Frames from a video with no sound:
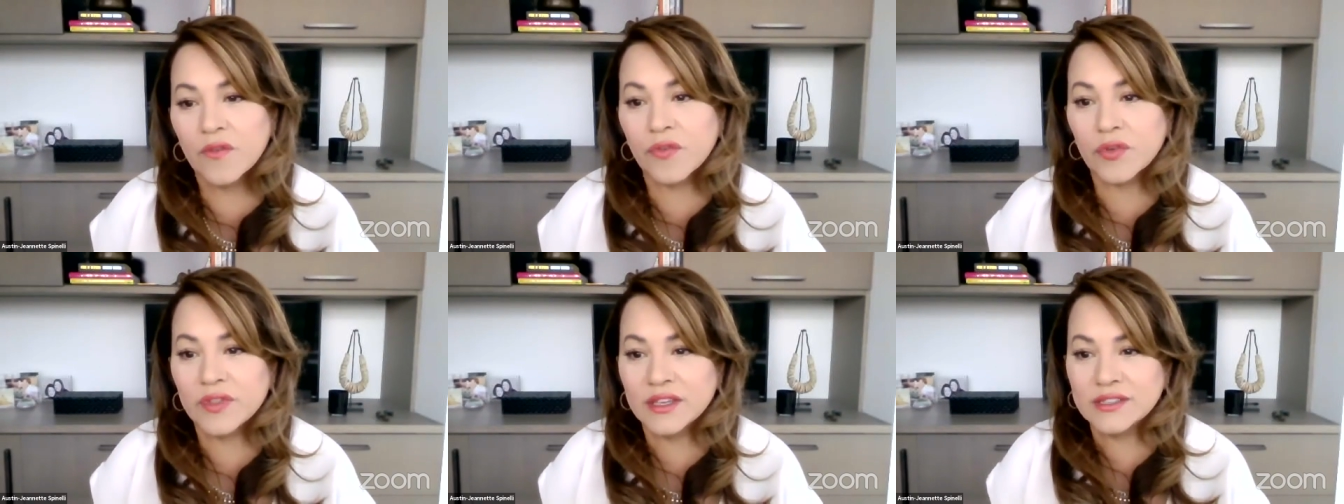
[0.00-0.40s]

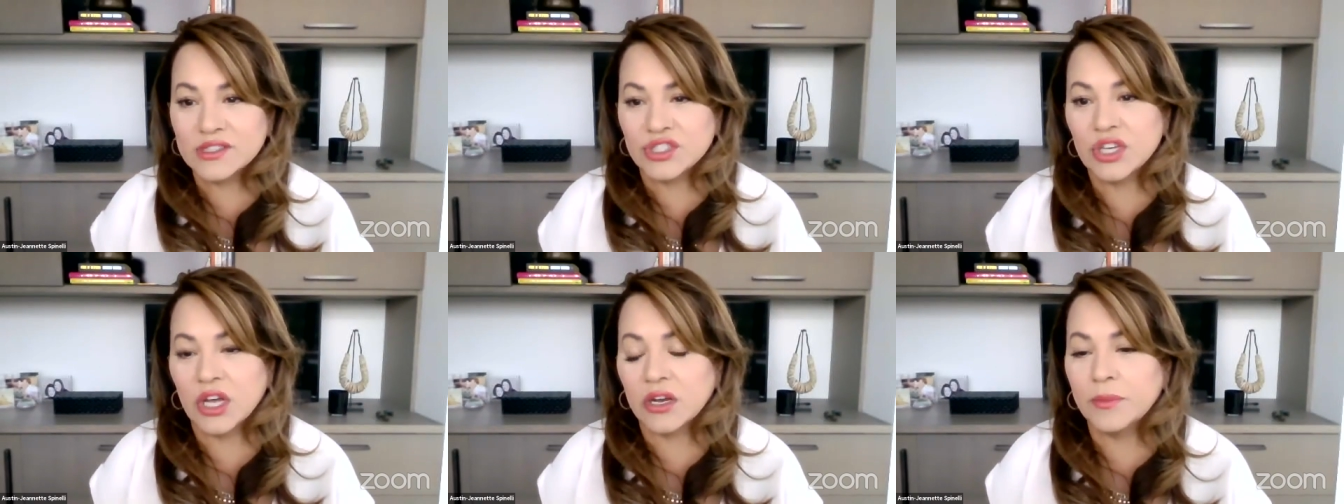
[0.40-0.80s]
for
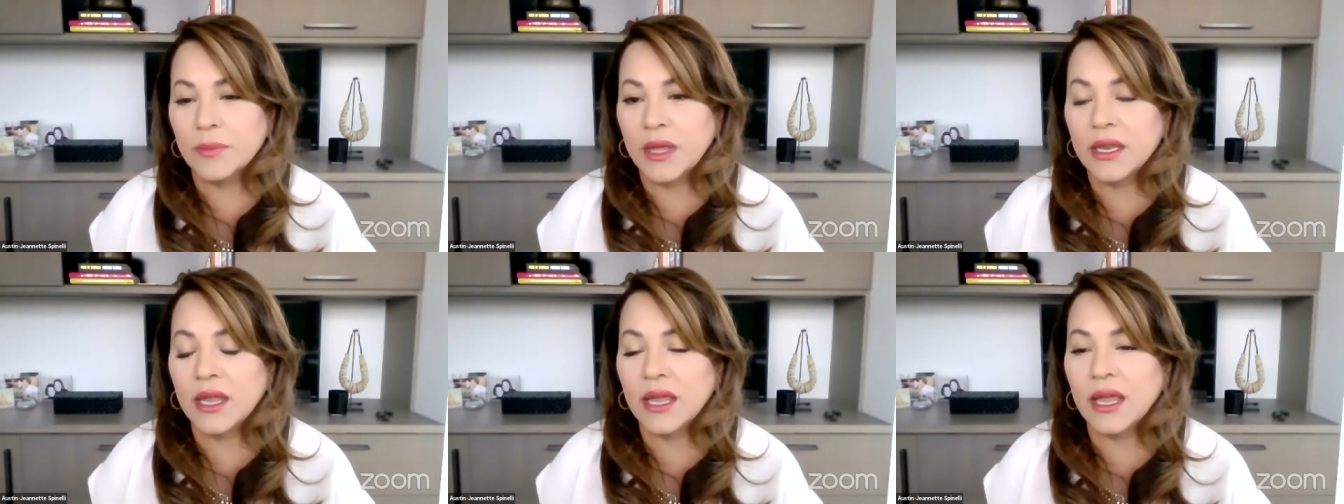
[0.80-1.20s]
these
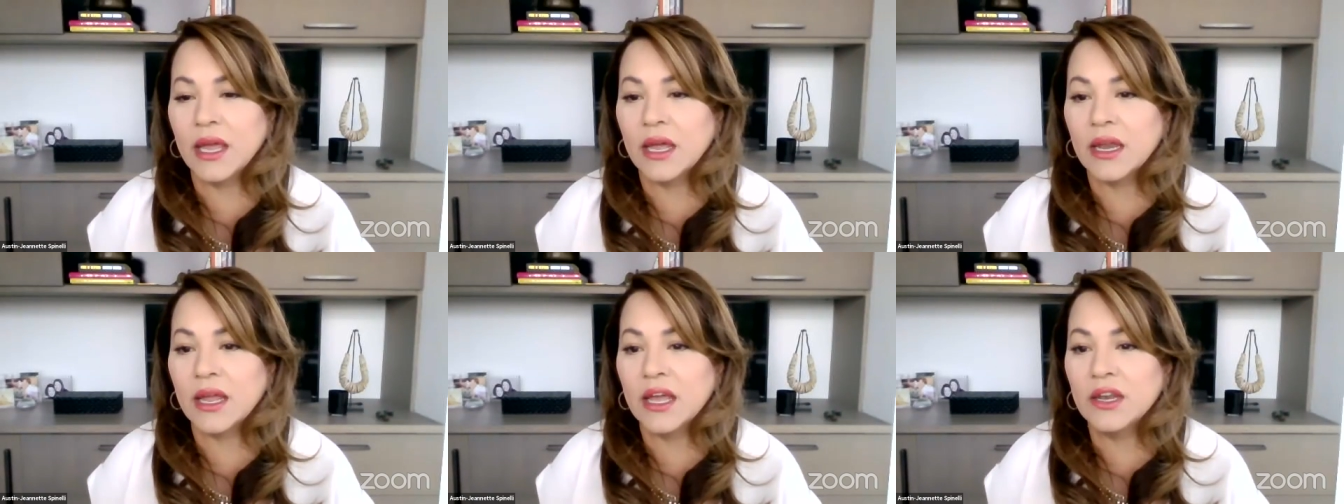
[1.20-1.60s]
gentlemen
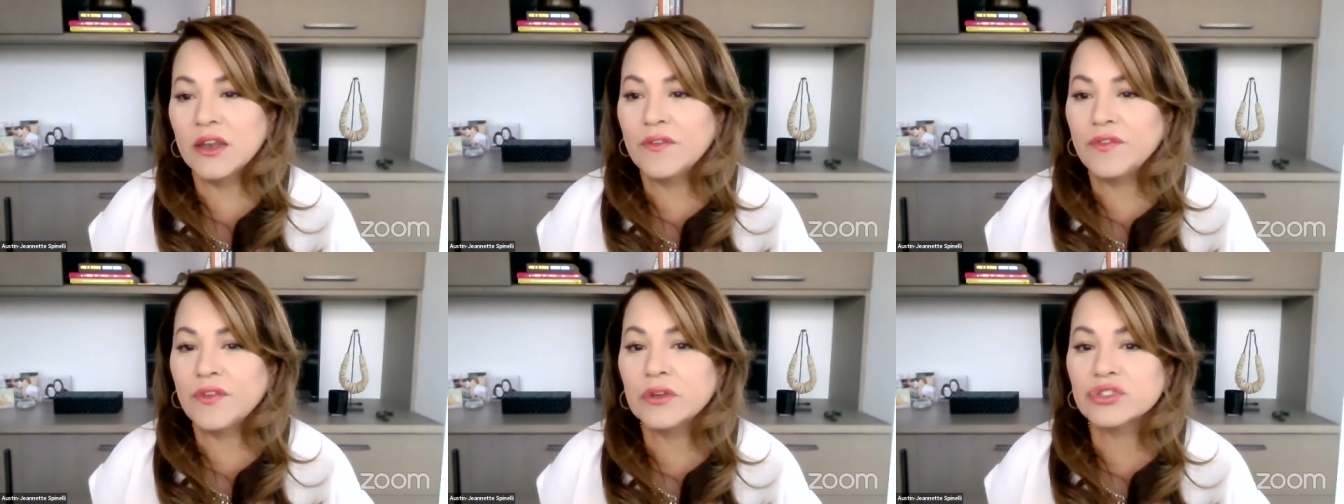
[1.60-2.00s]
and
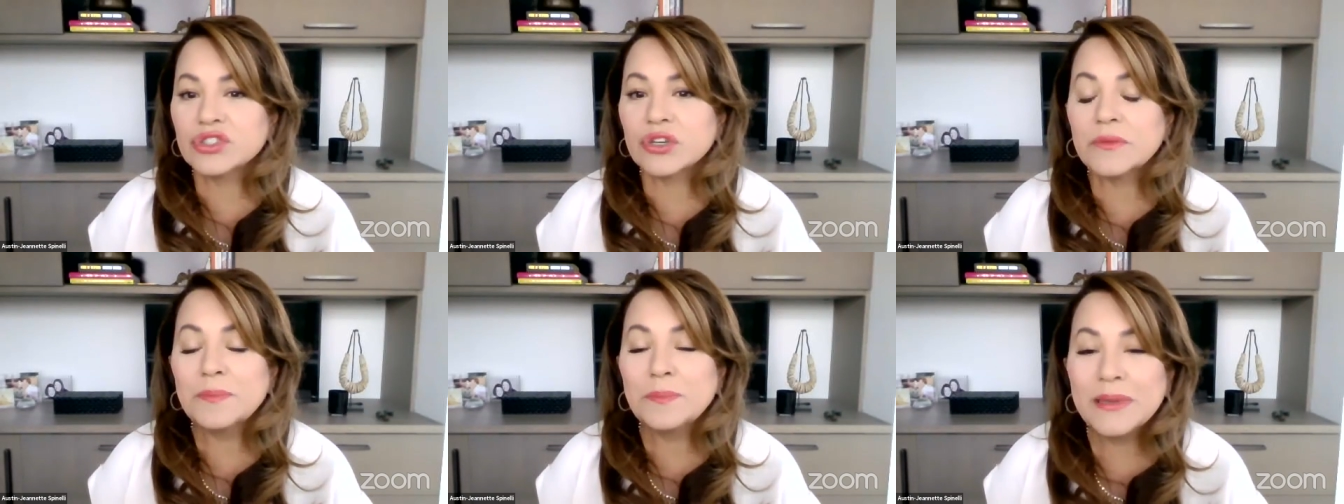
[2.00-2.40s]
any
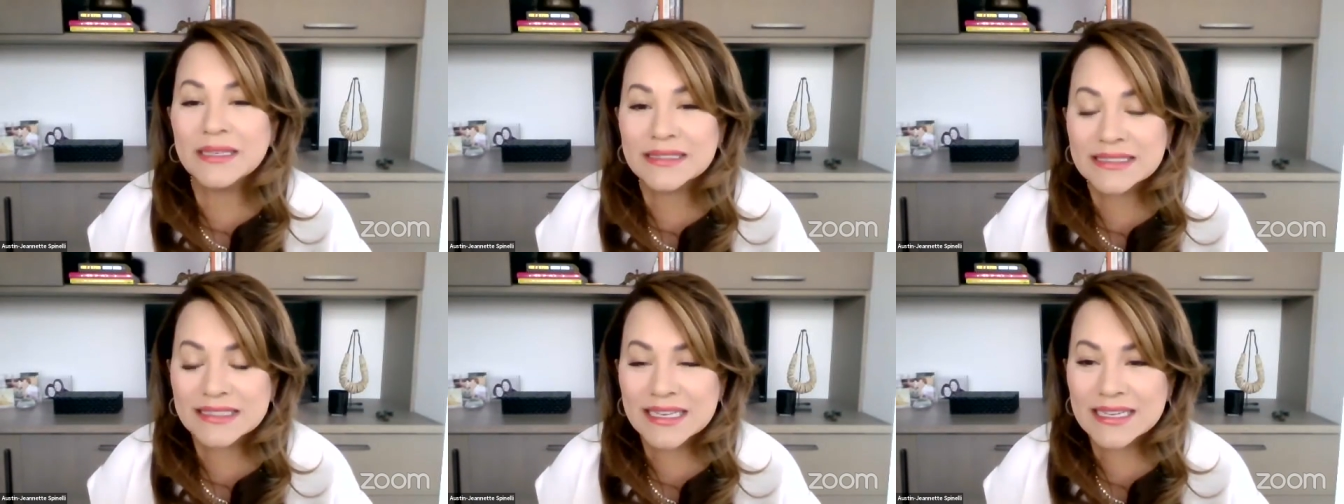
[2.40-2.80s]
future
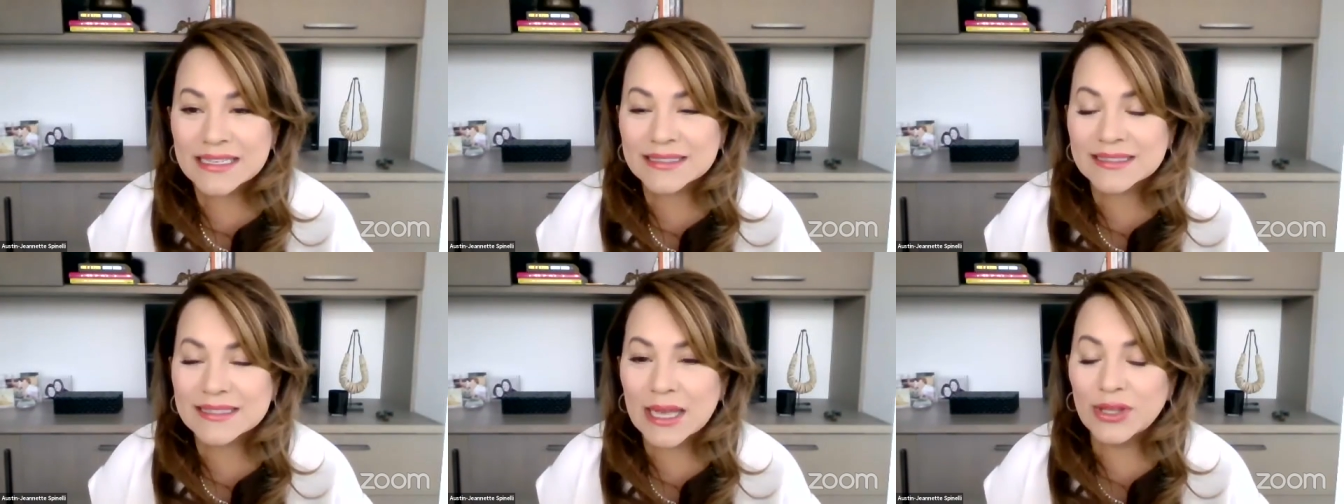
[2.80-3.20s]

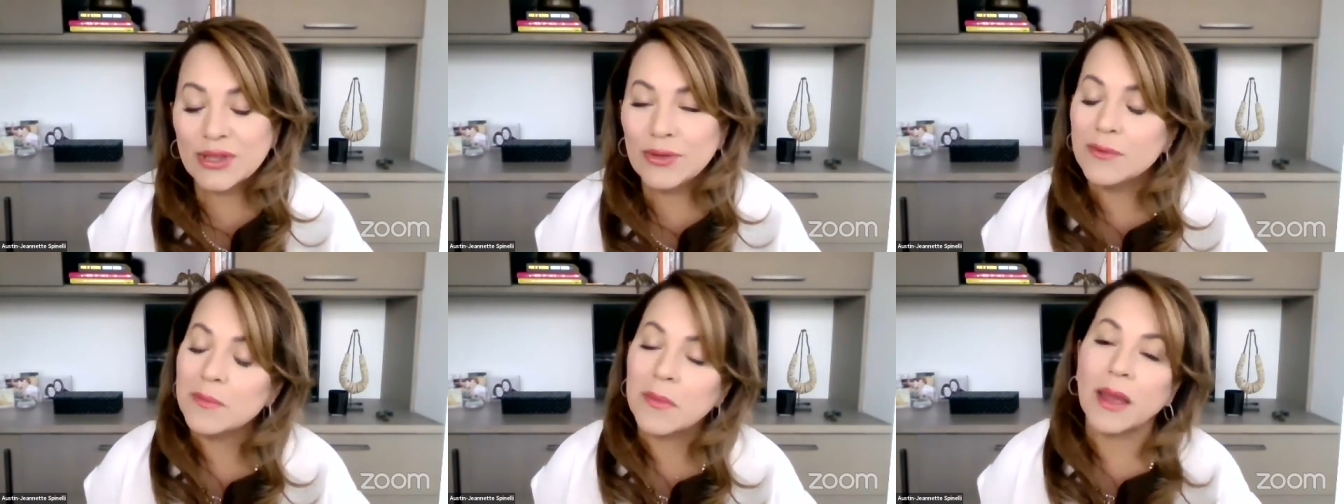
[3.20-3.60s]
business that
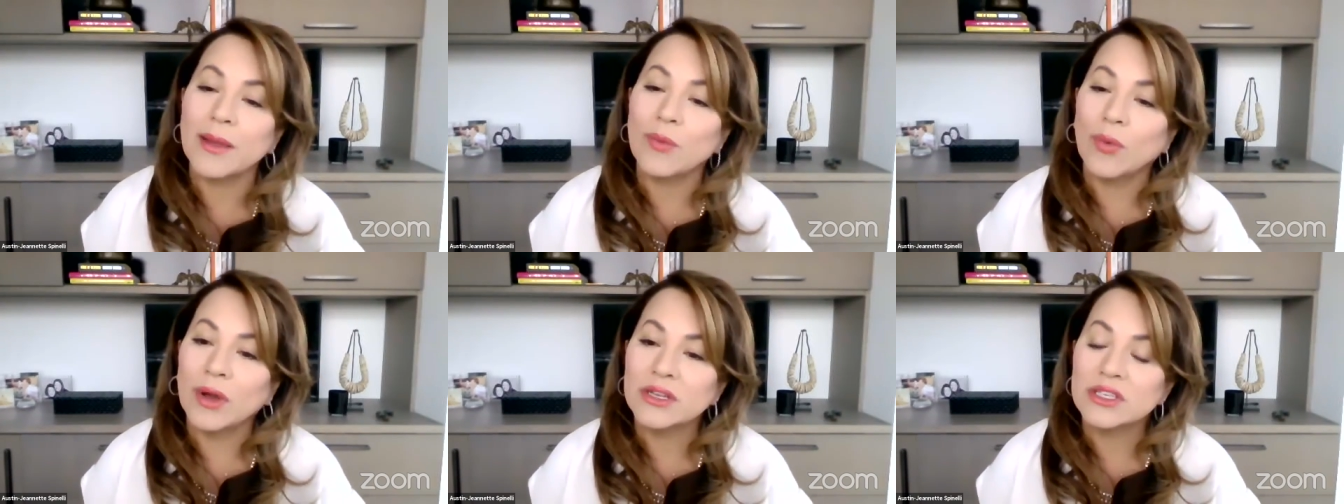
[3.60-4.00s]
you
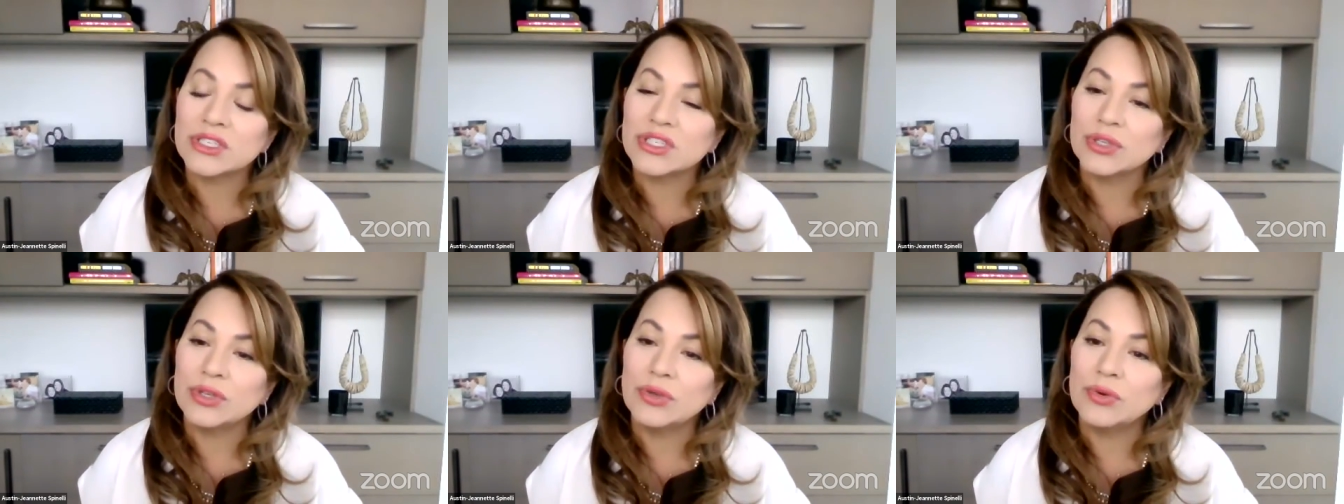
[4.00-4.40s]
might want
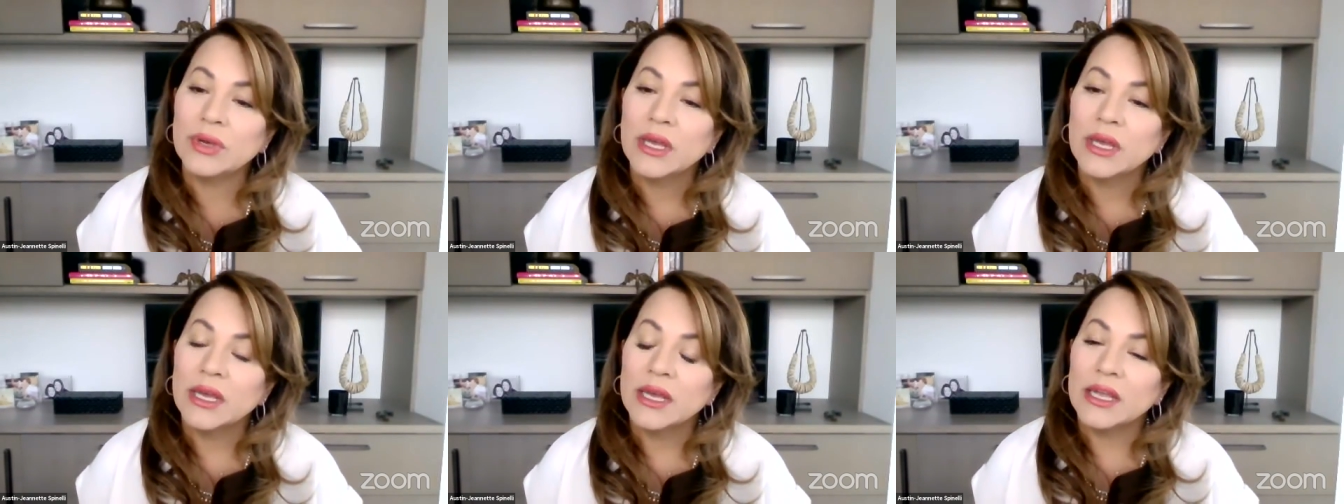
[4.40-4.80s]
to